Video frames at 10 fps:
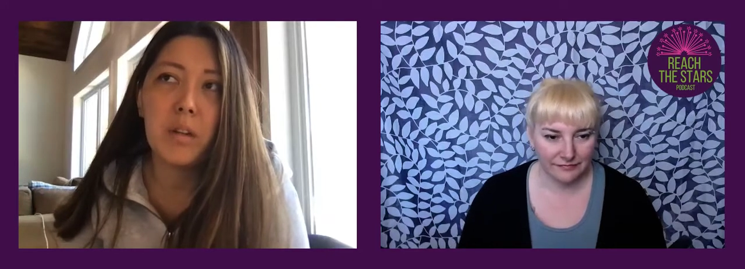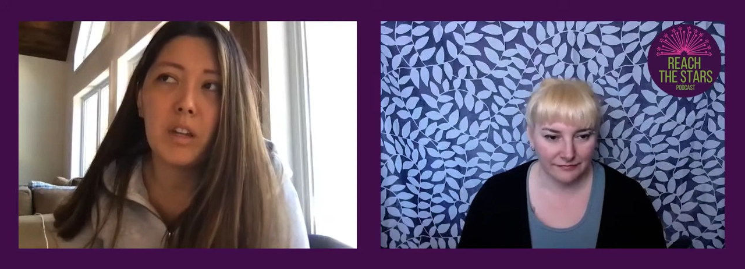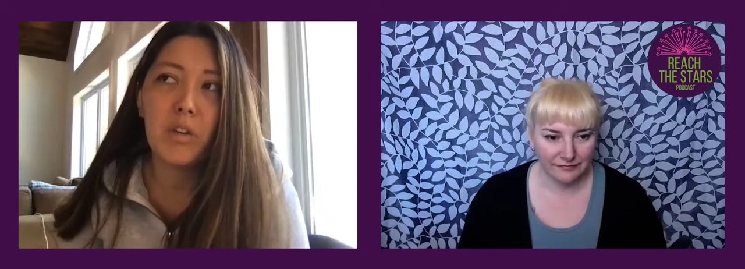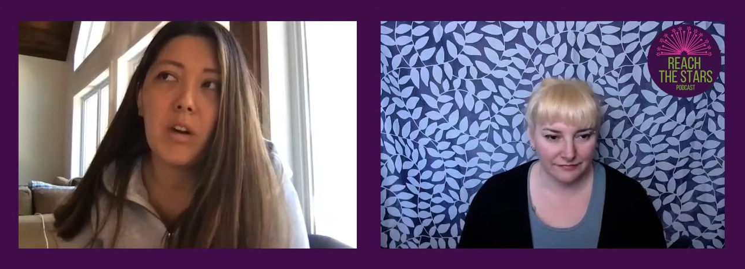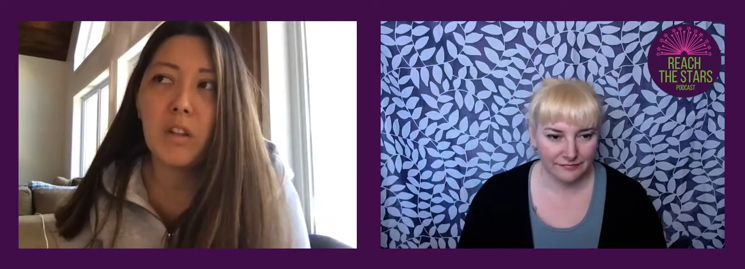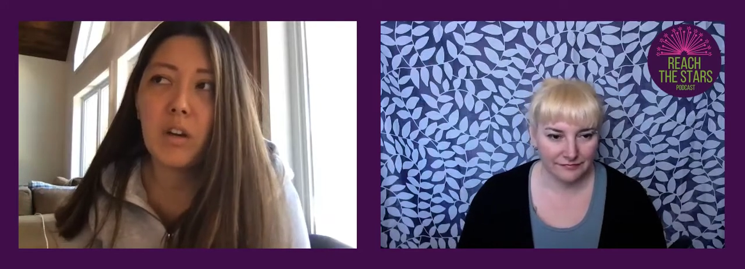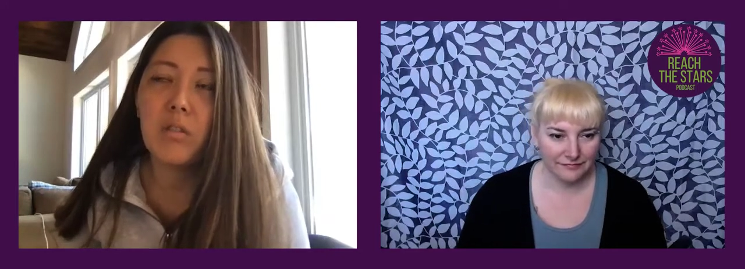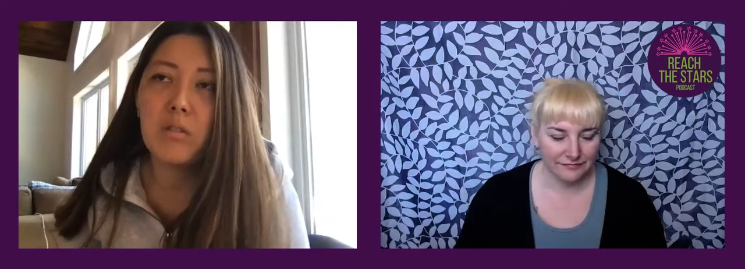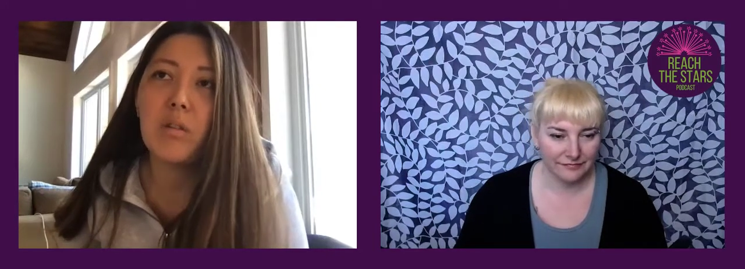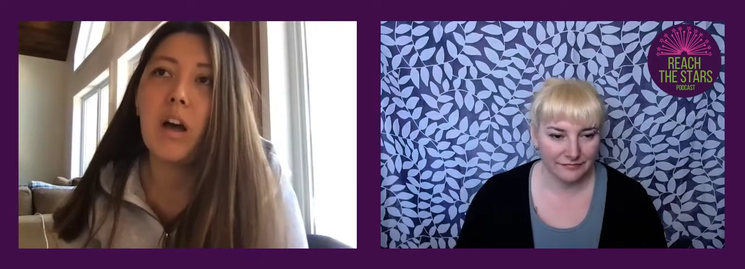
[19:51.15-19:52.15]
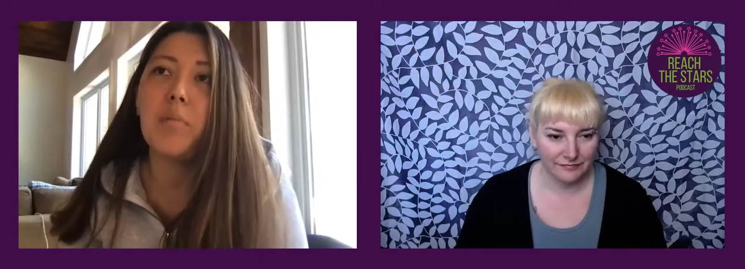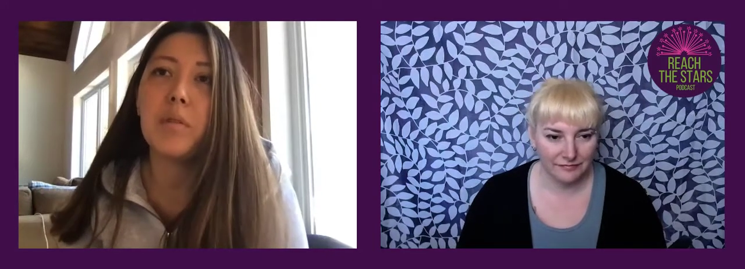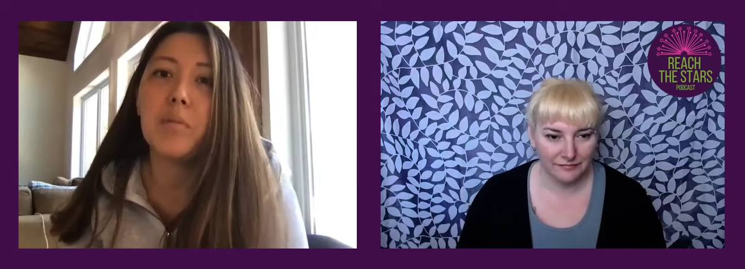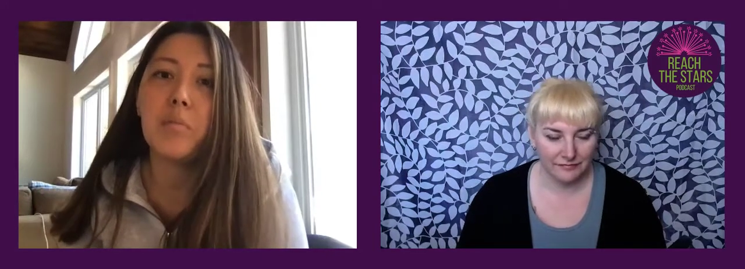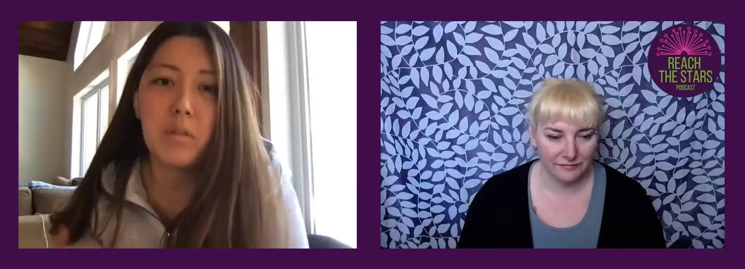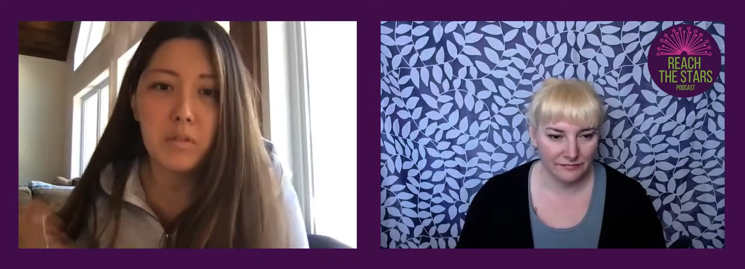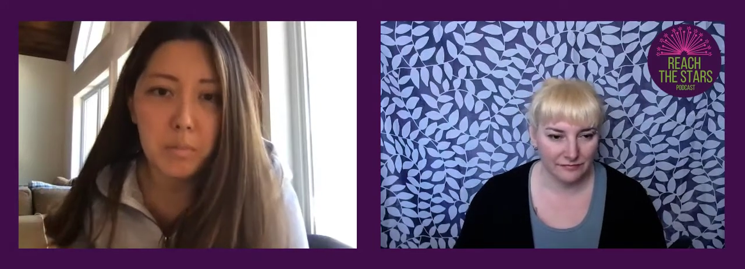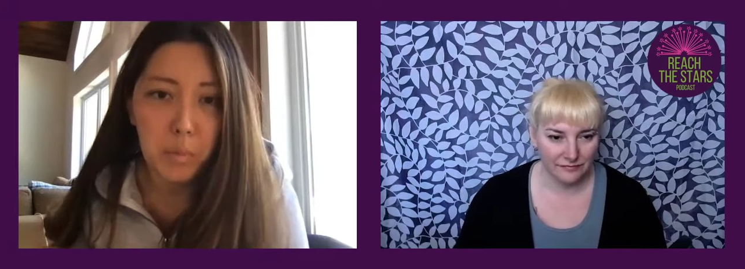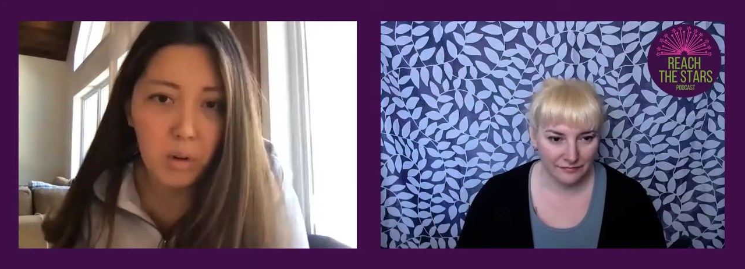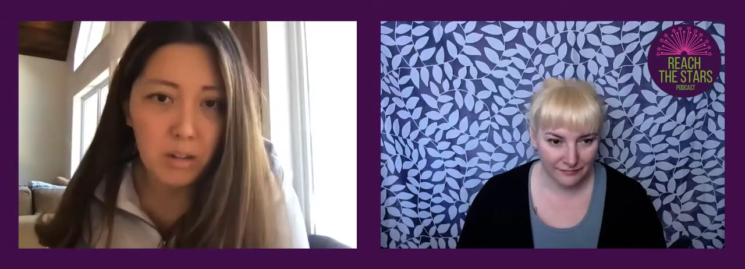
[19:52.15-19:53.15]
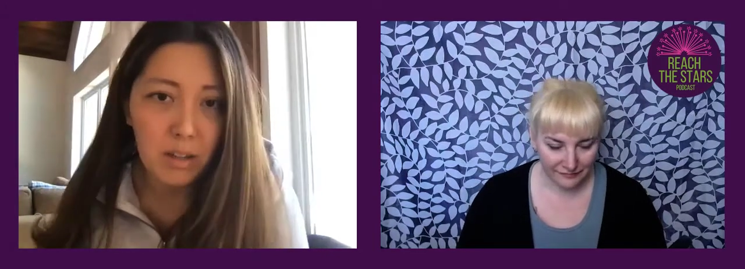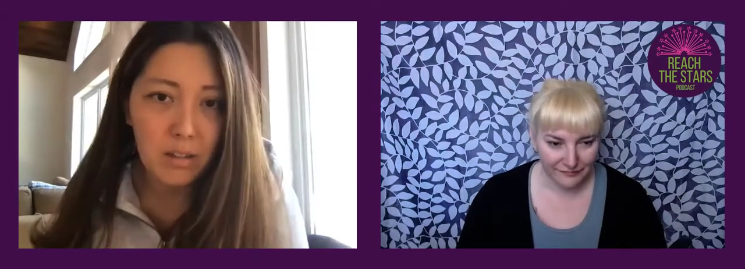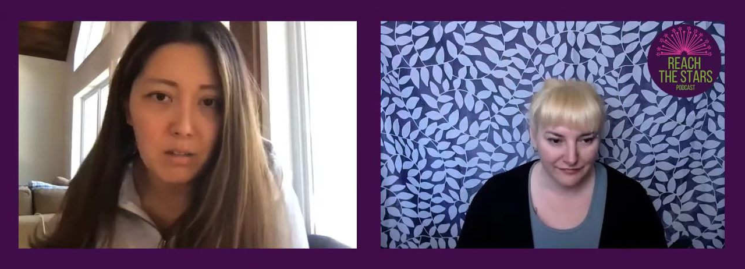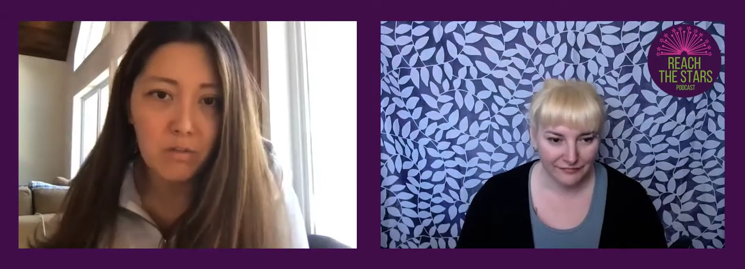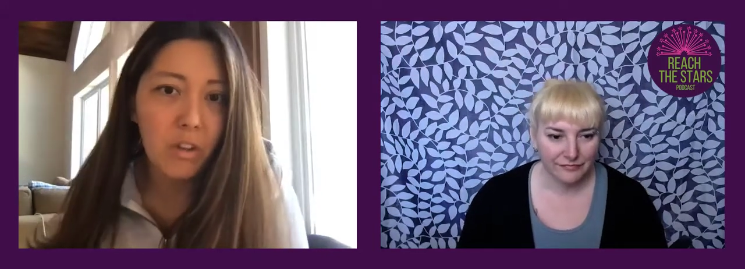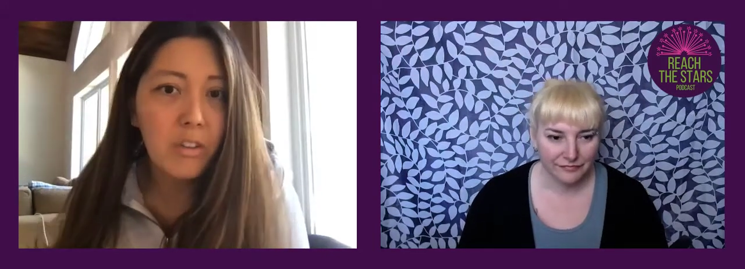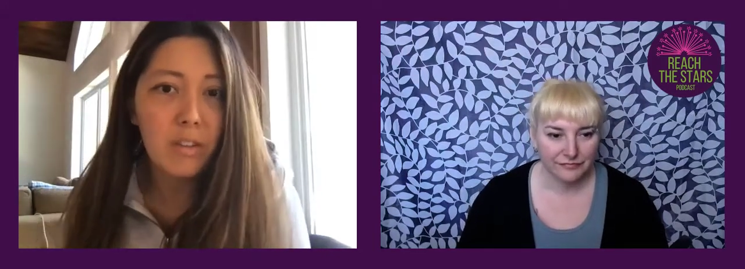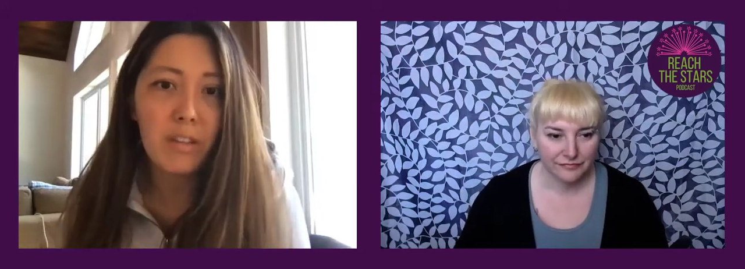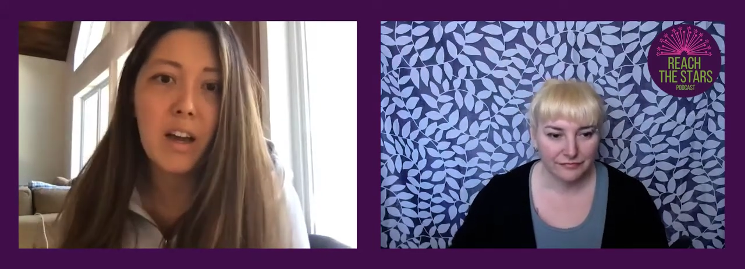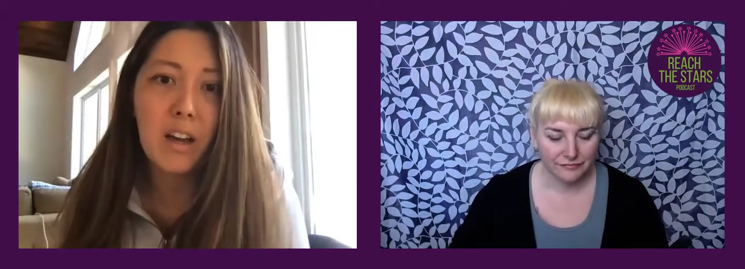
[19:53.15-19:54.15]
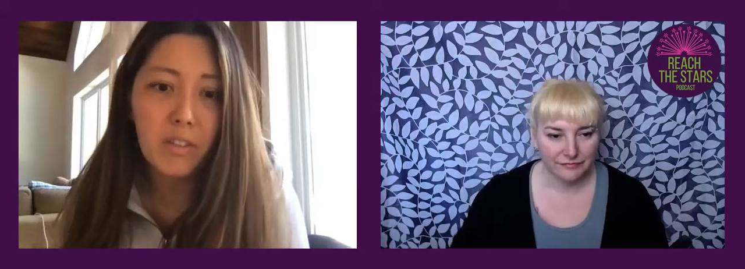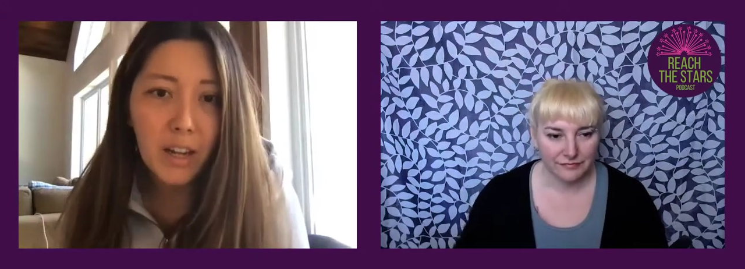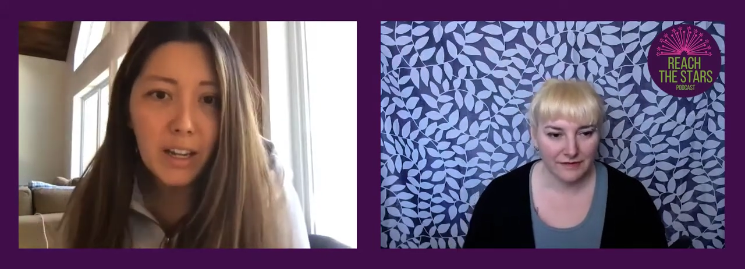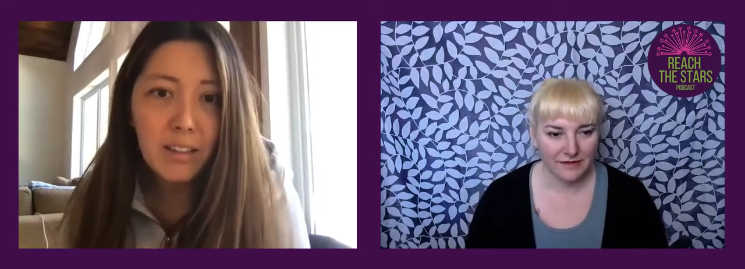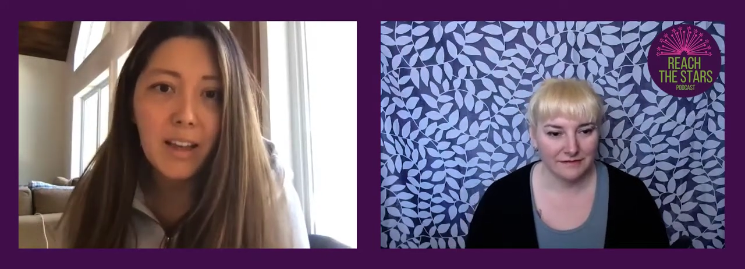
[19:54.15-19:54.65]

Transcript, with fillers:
Speaker 1: like, you have to also help them with the support that's involved in that, right?